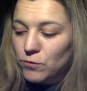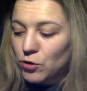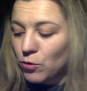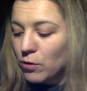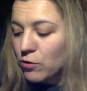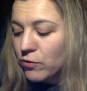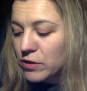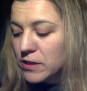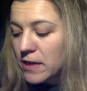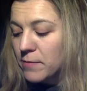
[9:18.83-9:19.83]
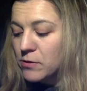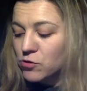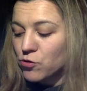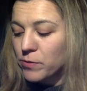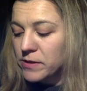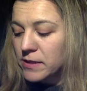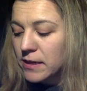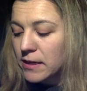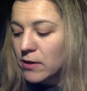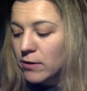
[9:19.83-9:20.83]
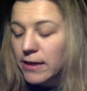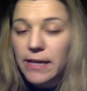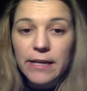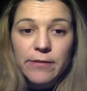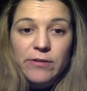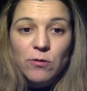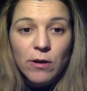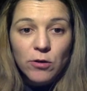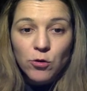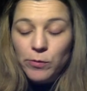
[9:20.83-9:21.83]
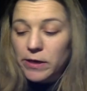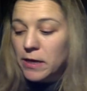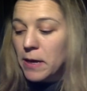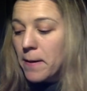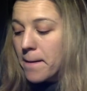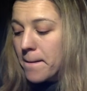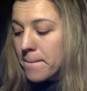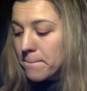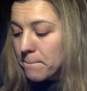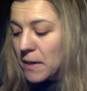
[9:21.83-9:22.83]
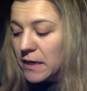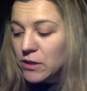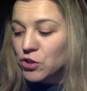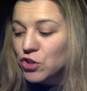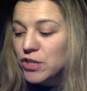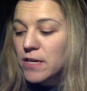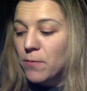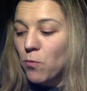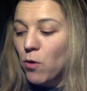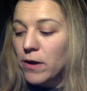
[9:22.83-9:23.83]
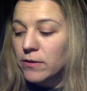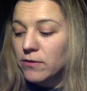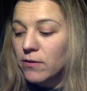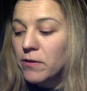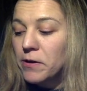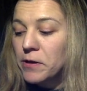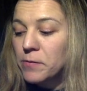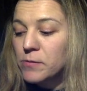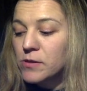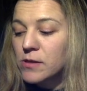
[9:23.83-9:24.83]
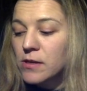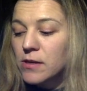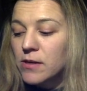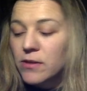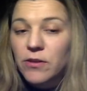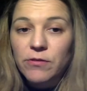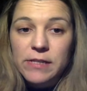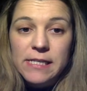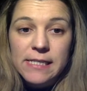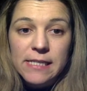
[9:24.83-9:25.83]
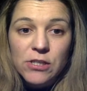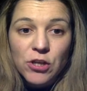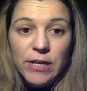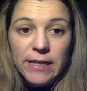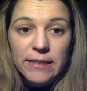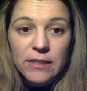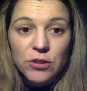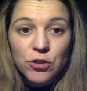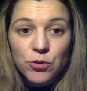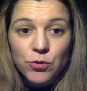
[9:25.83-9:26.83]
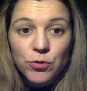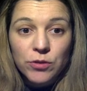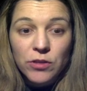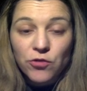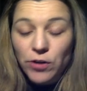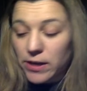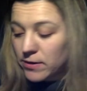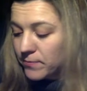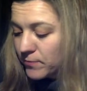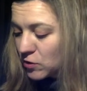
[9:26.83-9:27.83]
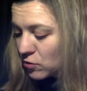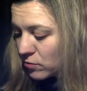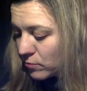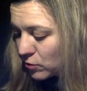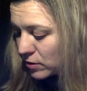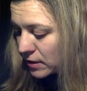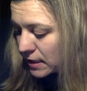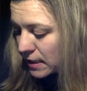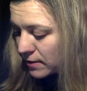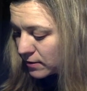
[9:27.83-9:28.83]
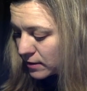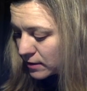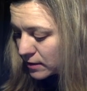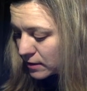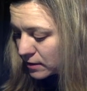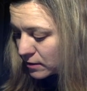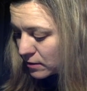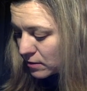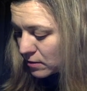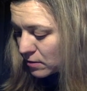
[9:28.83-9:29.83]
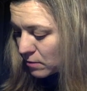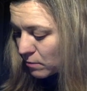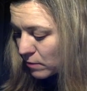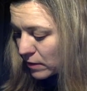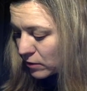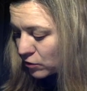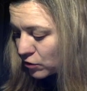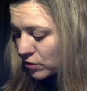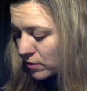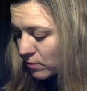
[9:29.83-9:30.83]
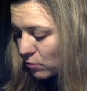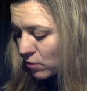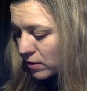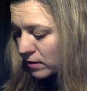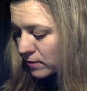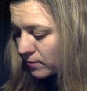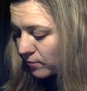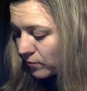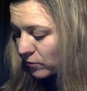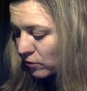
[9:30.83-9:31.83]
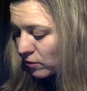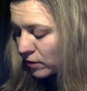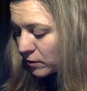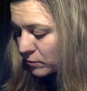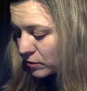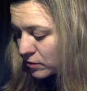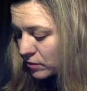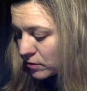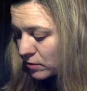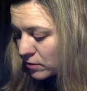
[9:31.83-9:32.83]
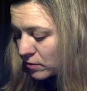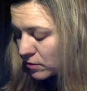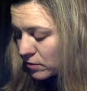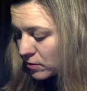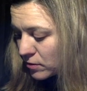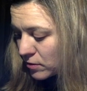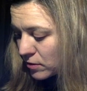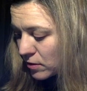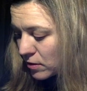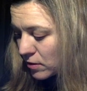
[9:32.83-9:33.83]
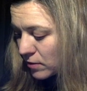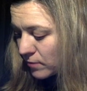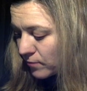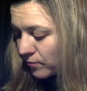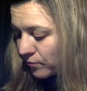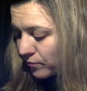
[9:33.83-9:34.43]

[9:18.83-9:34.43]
you know 1 over gm and so basically our gain av1 will be minus gm1 times the resistance connected to the drain so I'm going to say this is minus gm1 times um,